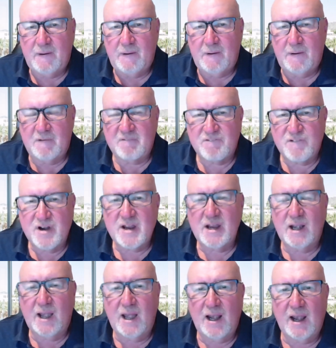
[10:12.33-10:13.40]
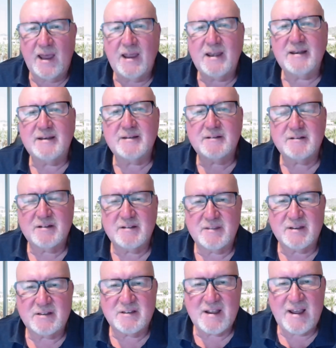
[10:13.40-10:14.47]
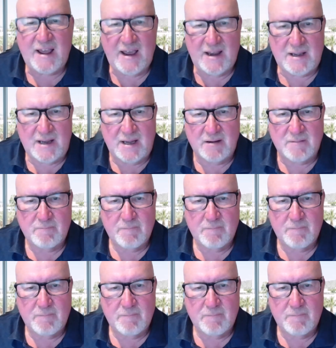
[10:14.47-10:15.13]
really lend to the tannin